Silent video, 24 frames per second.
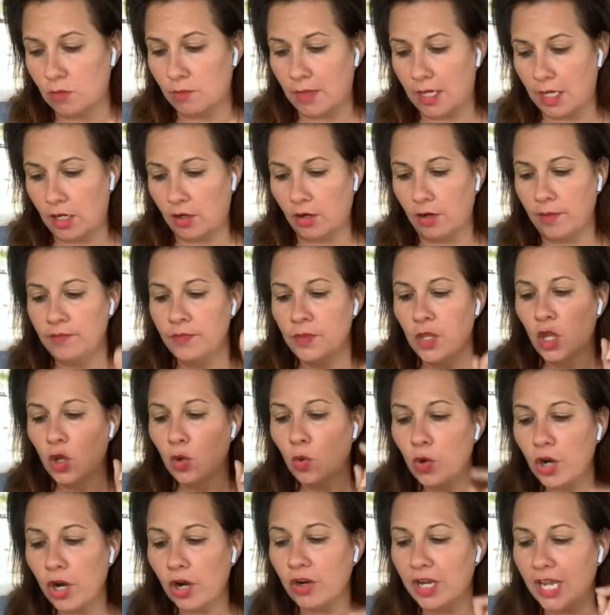maker
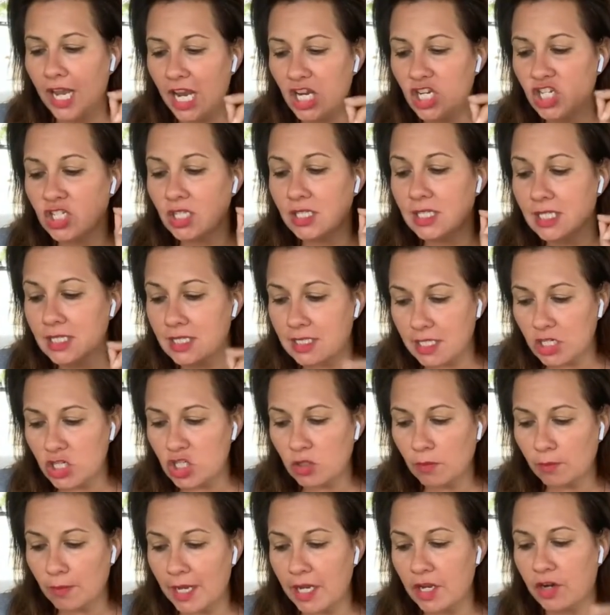we are each the
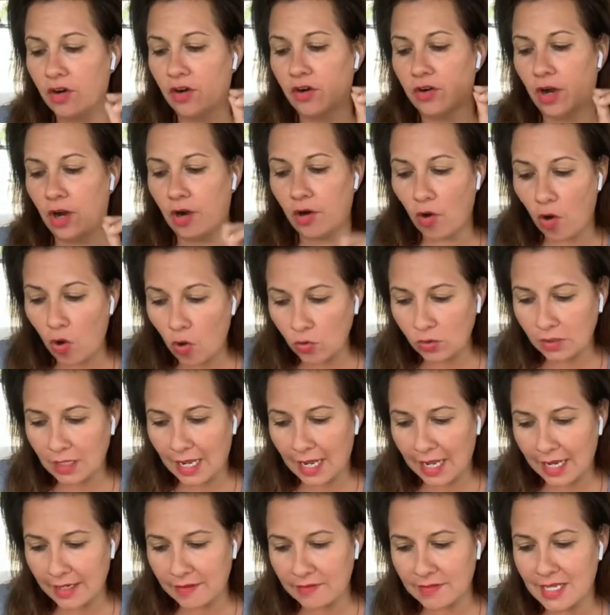decision maker in our own
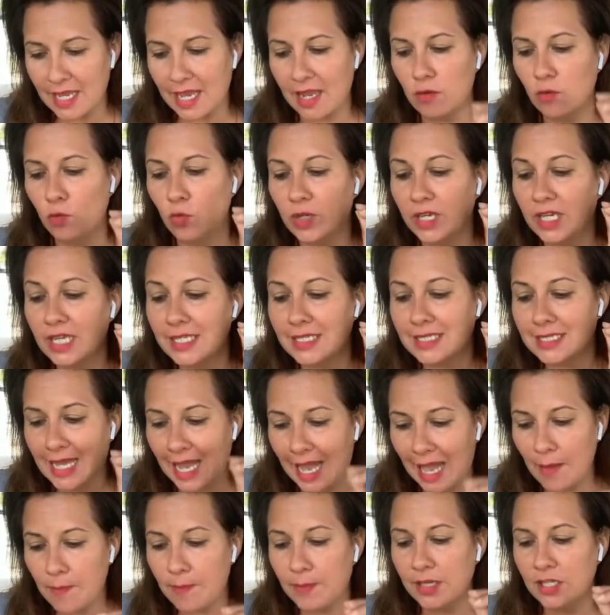lives and we
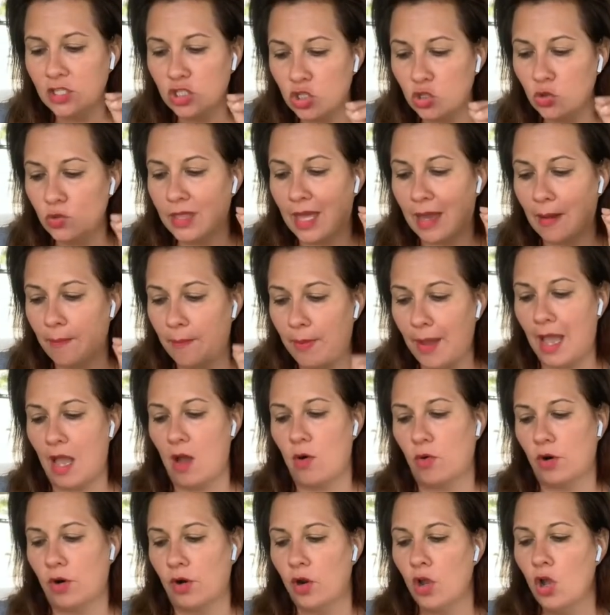tap into that
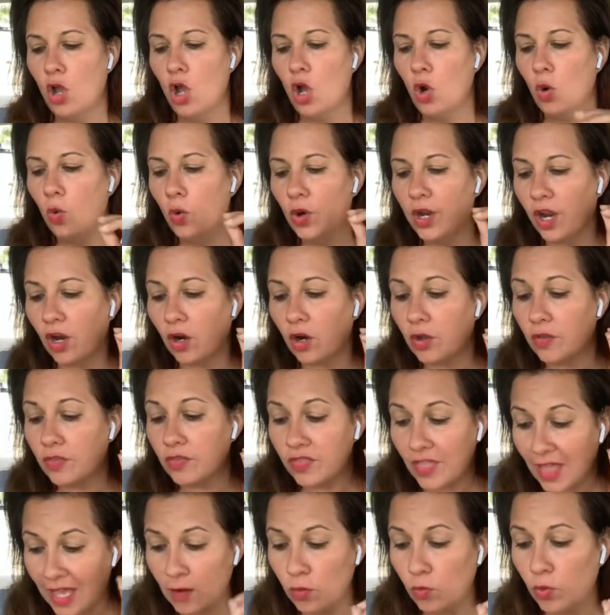power we are
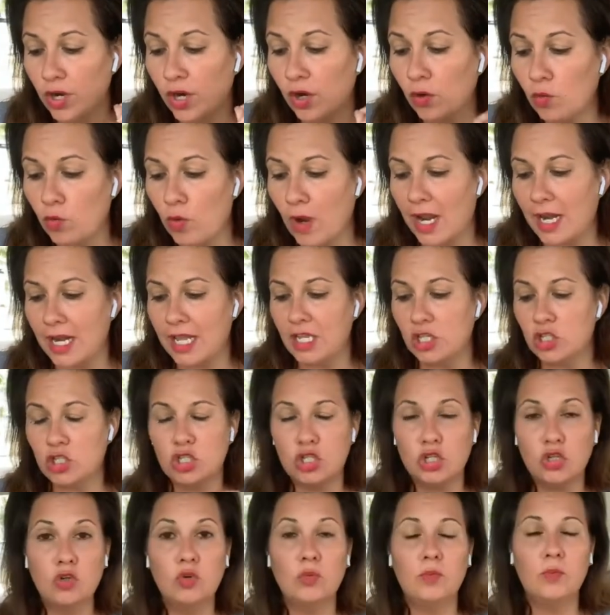then we are ready
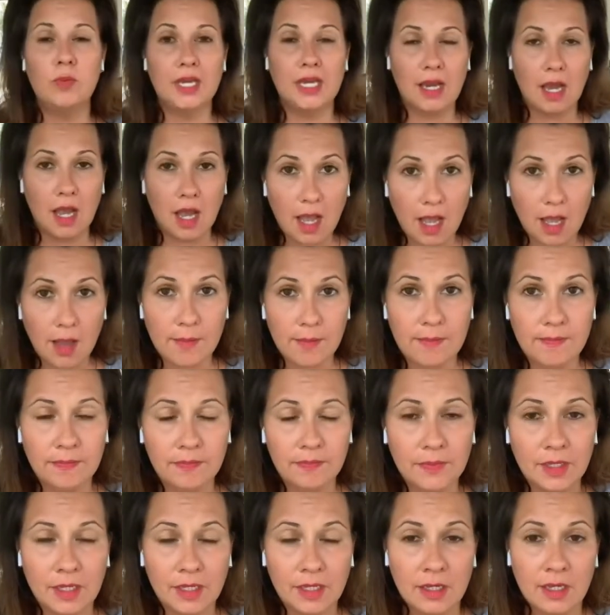to become
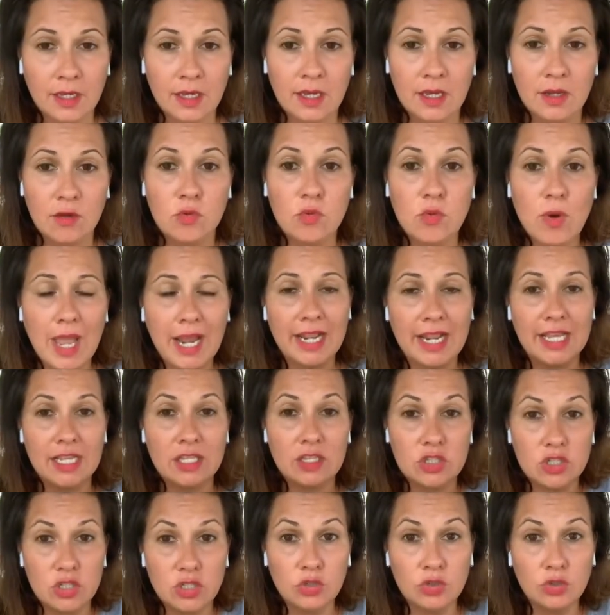ready
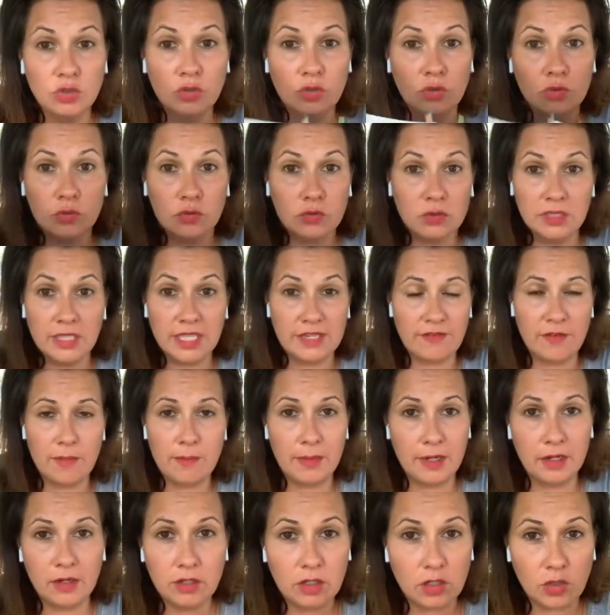to live in
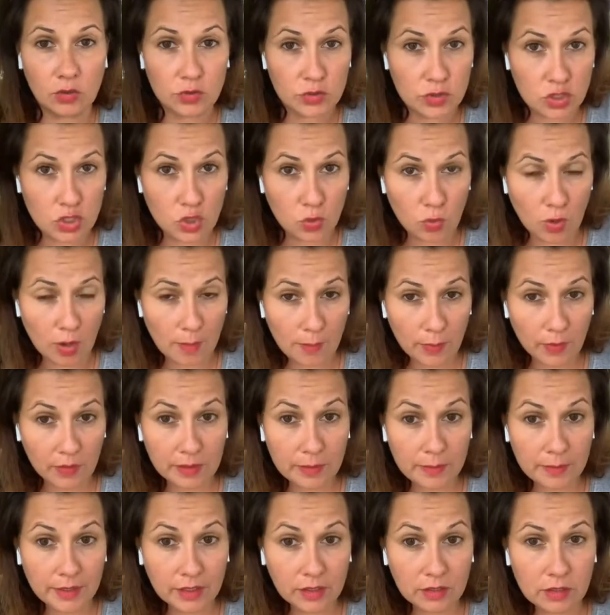miracles to rumble
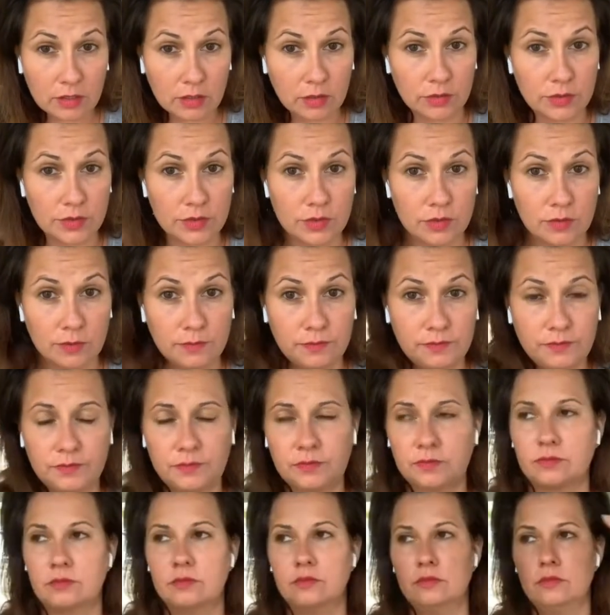in miracles
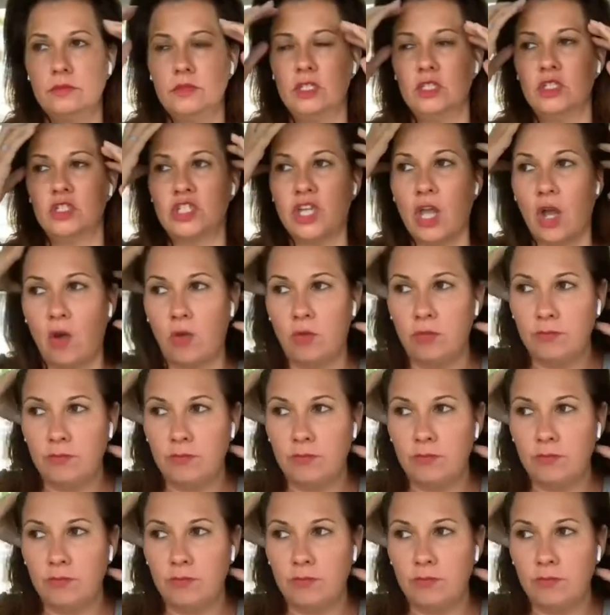so